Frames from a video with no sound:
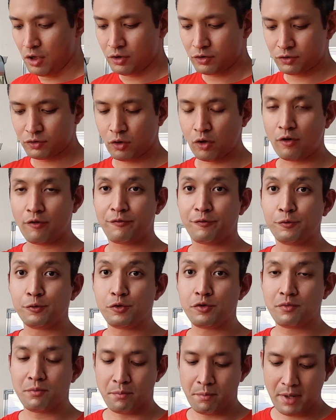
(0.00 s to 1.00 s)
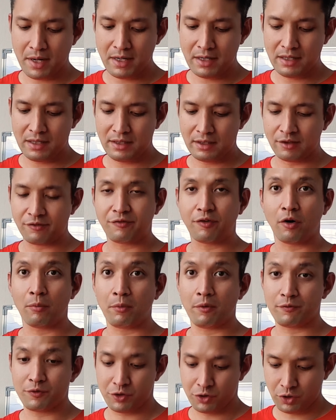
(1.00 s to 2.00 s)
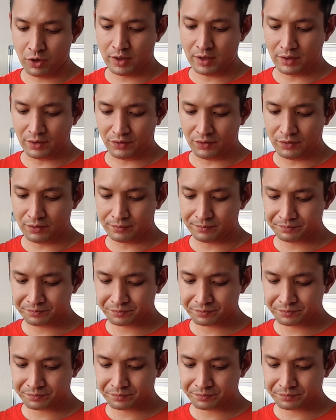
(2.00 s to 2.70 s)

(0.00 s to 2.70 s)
store food mainly in the form of sugars.